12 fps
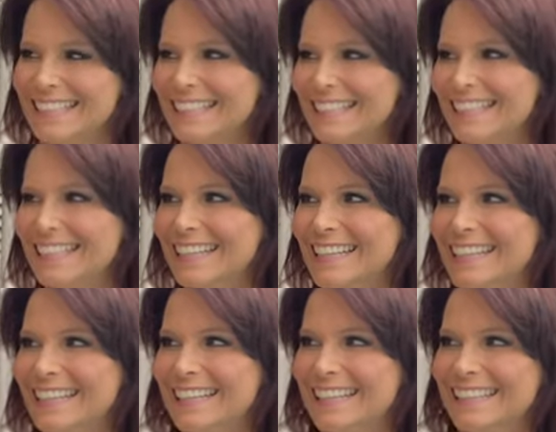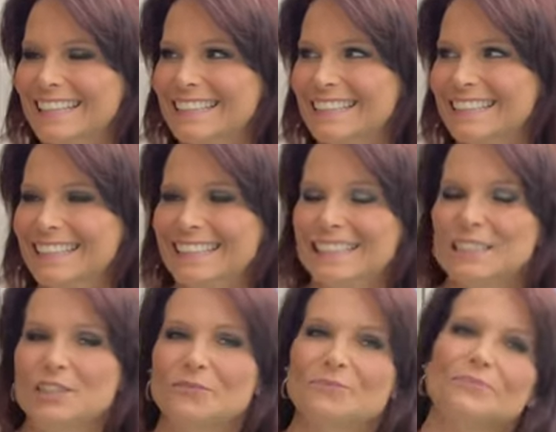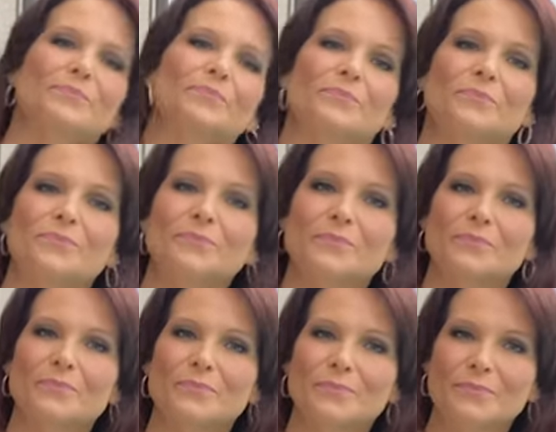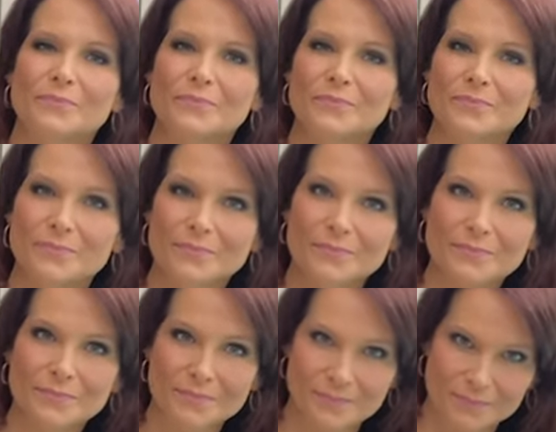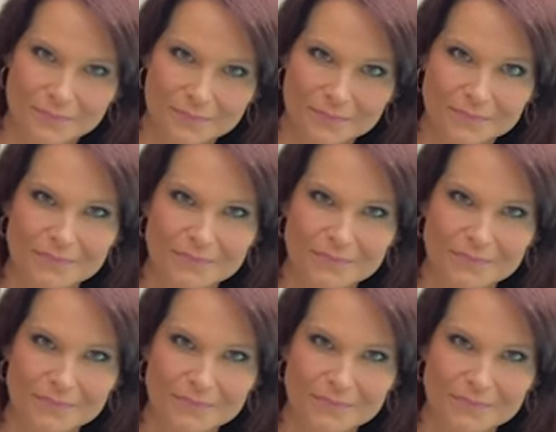(not speaking)